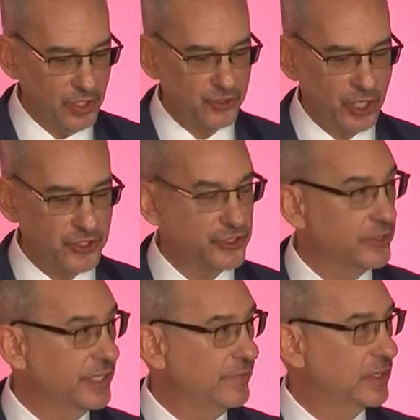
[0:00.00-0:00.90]
Judges are
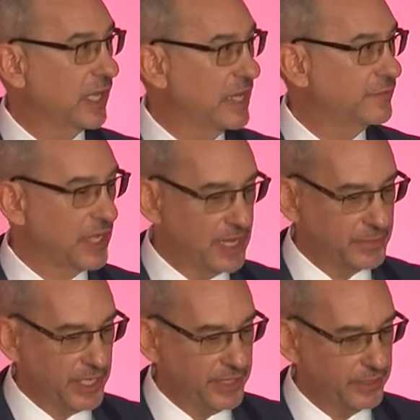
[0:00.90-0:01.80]
given lifetime
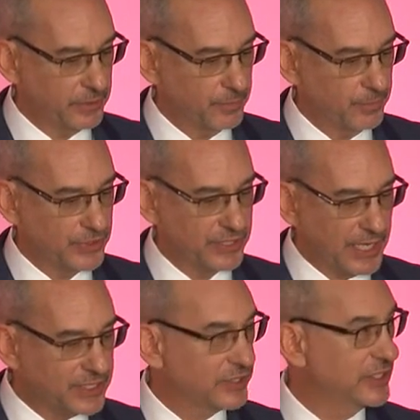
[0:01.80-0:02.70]
tenure
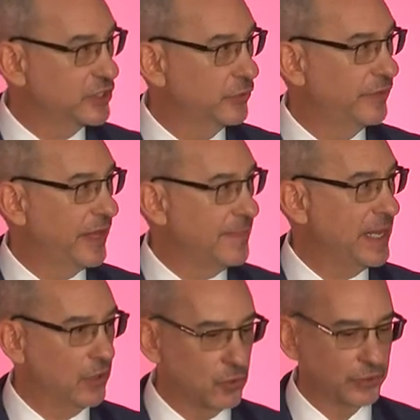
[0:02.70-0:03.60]
precisely so that they may
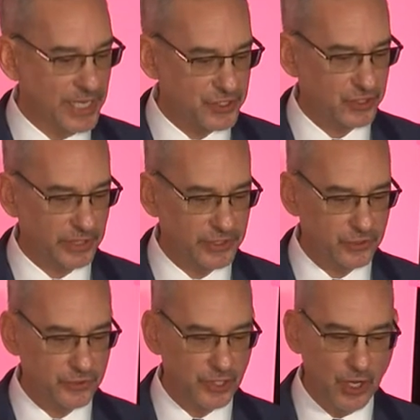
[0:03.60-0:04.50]
hold
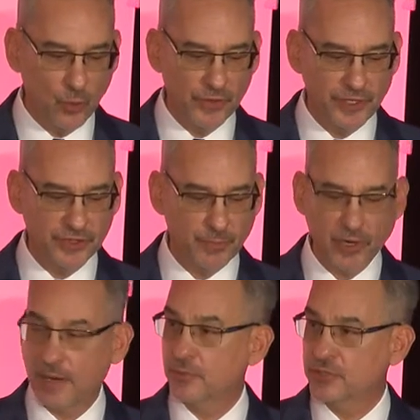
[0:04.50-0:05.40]
legislatures within the
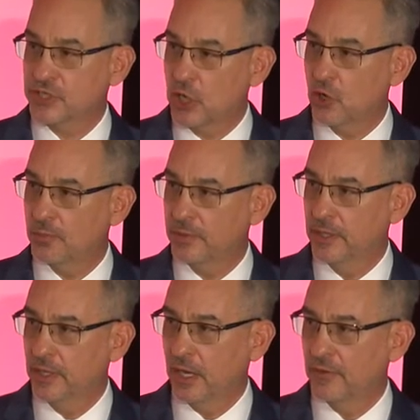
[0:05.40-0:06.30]
proper scope
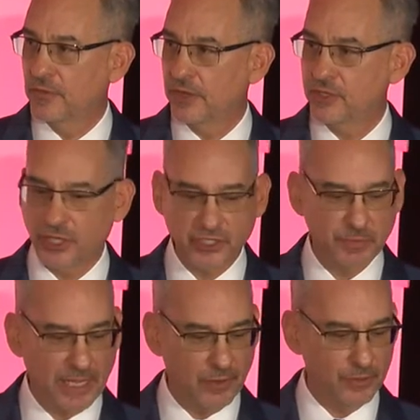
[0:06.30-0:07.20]
of their just
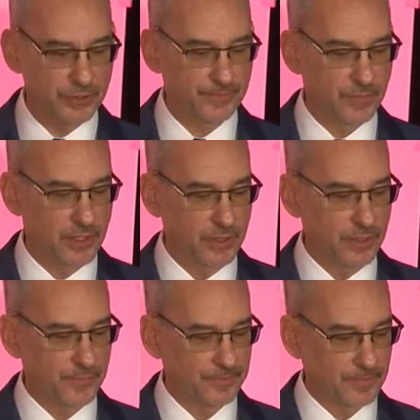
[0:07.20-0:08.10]
powers,
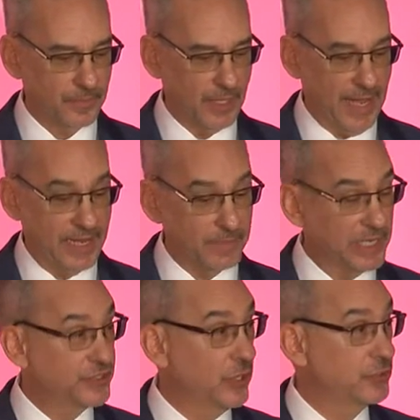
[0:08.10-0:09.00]
and by
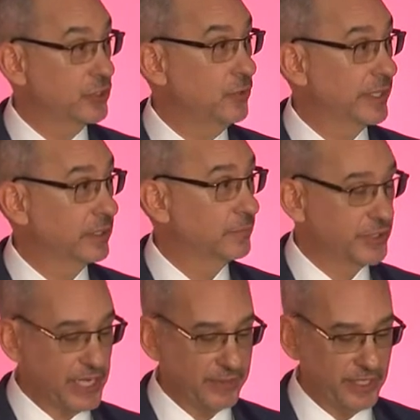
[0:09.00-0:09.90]
so doing,
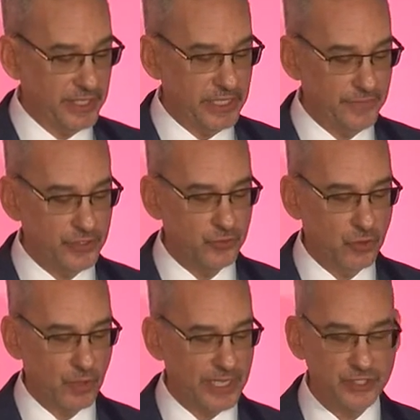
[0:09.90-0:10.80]
protect the individual
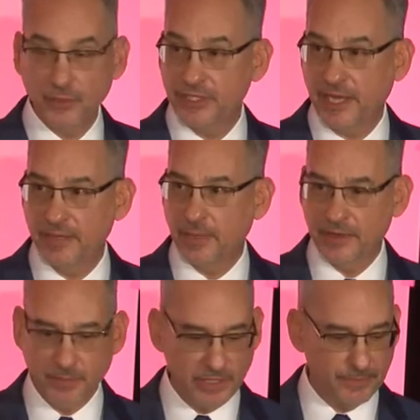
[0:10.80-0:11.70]
rights retained by the
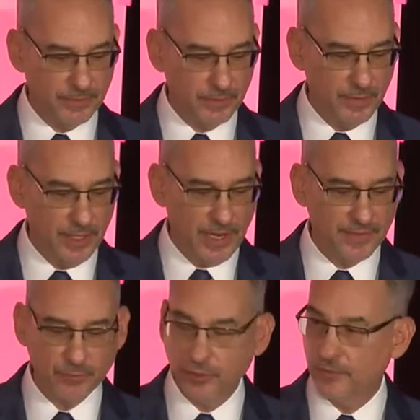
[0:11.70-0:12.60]
people and the
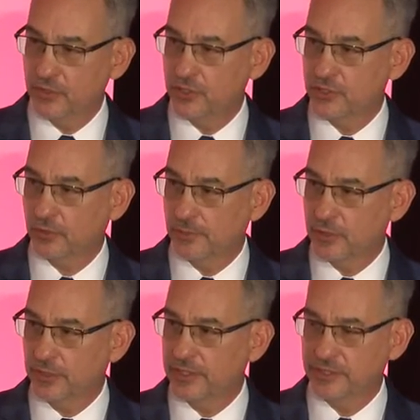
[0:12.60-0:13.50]
privileges or
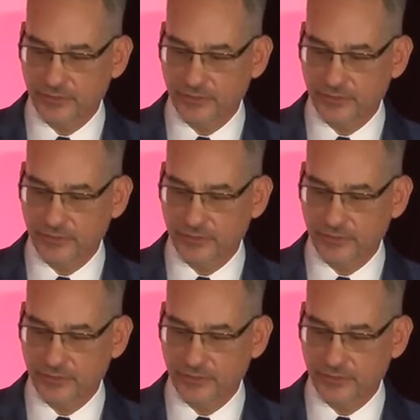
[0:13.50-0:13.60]
immunities of